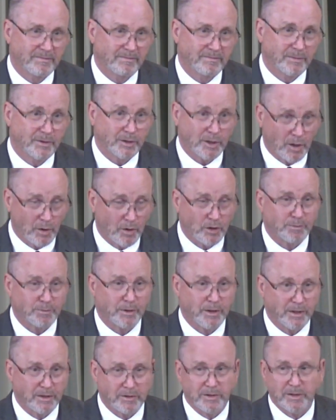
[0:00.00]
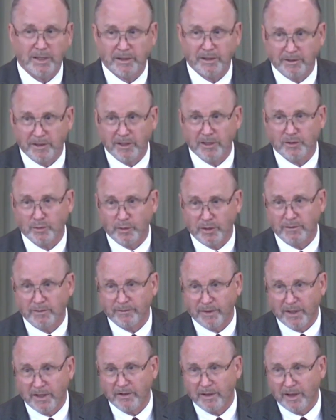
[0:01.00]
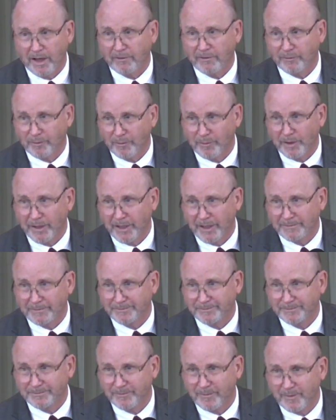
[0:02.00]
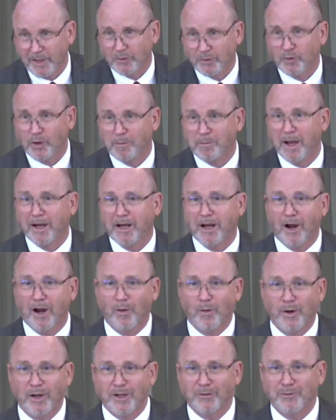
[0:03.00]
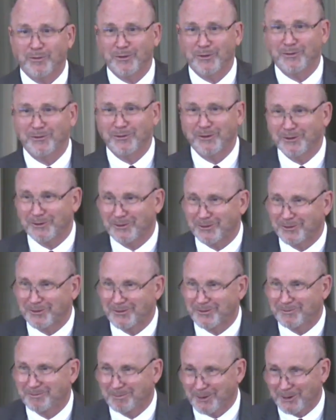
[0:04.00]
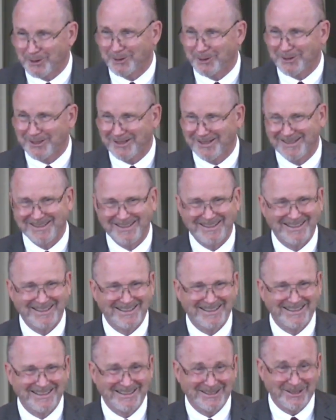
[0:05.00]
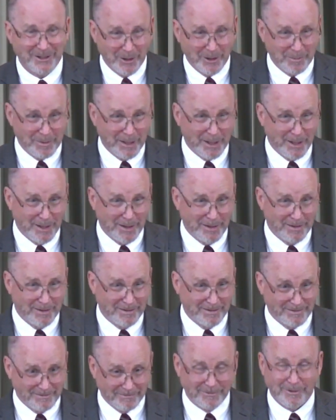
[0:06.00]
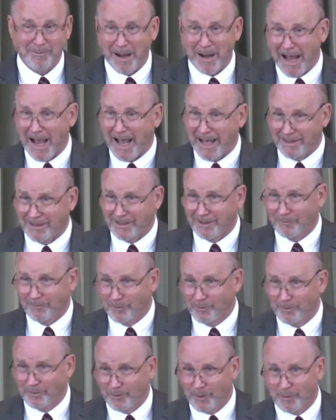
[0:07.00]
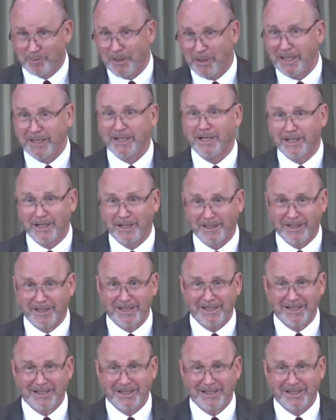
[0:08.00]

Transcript: But the Holy Spirit said, here's what he found out from that. As we make our way through this book, you're going to be reminded repeatedly